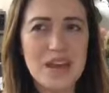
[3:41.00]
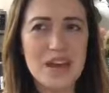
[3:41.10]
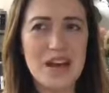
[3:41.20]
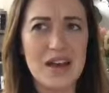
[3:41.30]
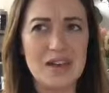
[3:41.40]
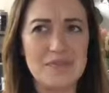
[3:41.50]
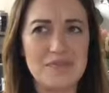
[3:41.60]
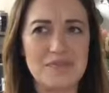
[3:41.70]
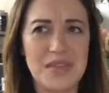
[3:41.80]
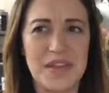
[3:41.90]
an
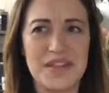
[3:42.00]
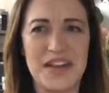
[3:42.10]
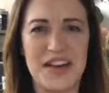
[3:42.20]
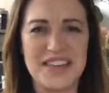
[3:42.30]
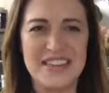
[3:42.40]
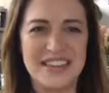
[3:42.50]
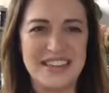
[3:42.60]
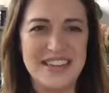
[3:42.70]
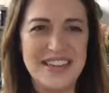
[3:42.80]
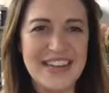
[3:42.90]
onion.
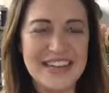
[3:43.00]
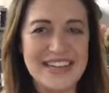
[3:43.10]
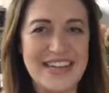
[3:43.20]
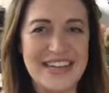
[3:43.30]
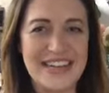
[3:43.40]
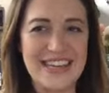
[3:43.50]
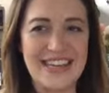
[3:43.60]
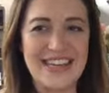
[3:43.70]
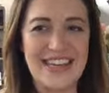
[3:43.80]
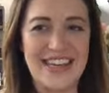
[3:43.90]
Like,
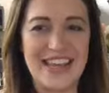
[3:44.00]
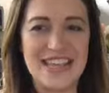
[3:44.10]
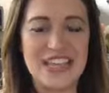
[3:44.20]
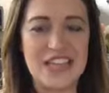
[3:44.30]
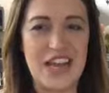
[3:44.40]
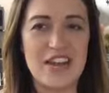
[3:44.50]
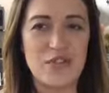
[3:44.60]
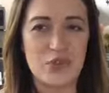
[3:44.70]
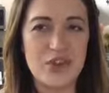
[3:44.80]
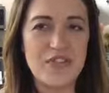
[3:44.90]
it's kind of
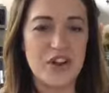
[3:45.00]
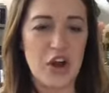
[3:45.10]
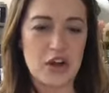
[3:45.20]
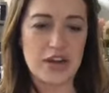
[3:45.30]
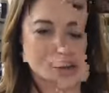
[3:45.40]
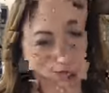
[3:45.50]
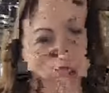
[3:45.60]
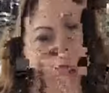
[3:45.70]
grief and heartache and